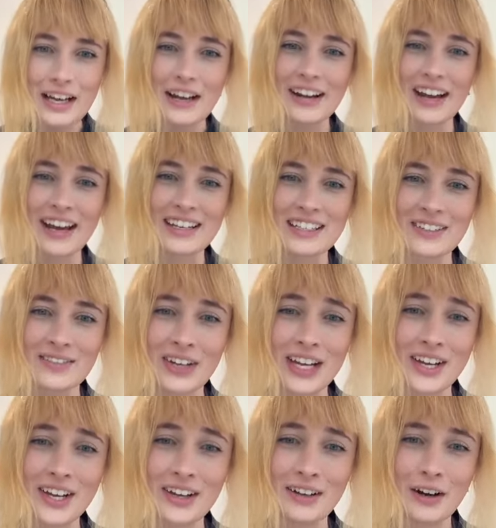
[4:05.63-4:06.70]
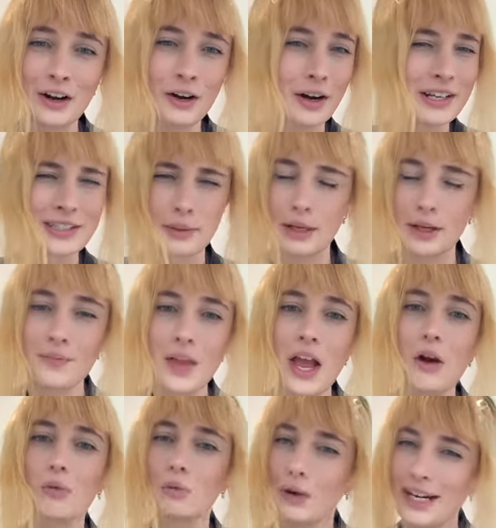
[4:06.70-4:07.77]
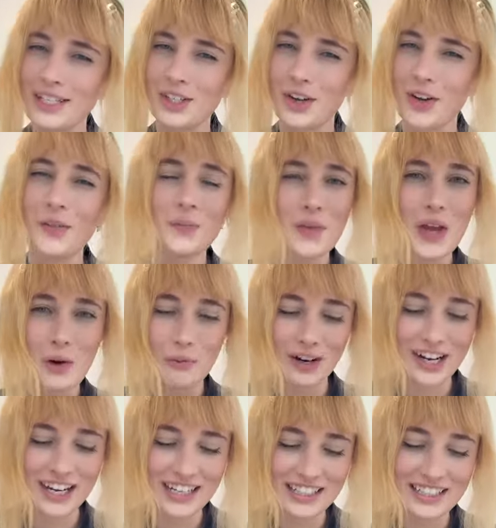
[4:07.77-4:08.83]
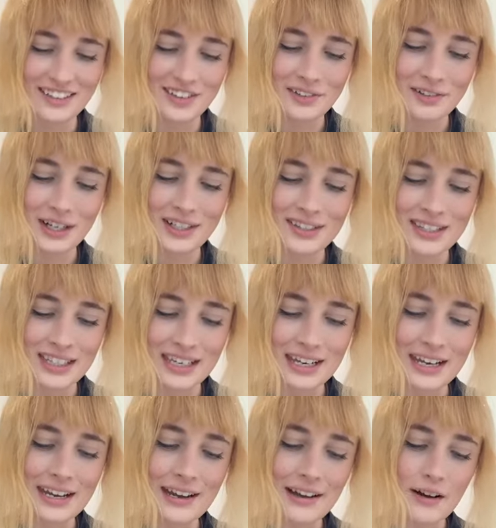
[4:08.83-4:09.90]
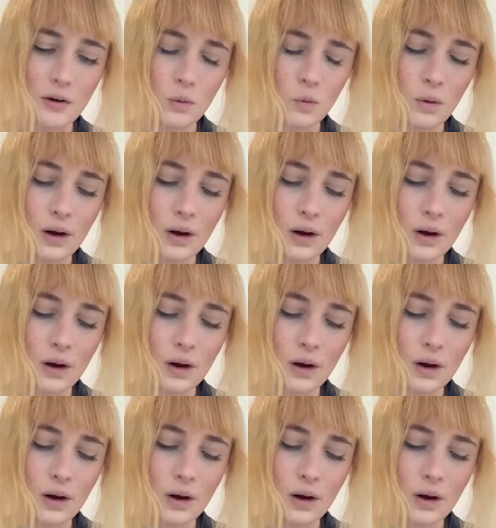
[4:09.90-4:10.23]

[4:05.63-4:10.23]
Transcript: okay, Isabel, or Isabel, Rachel, we're gonna do Z131780,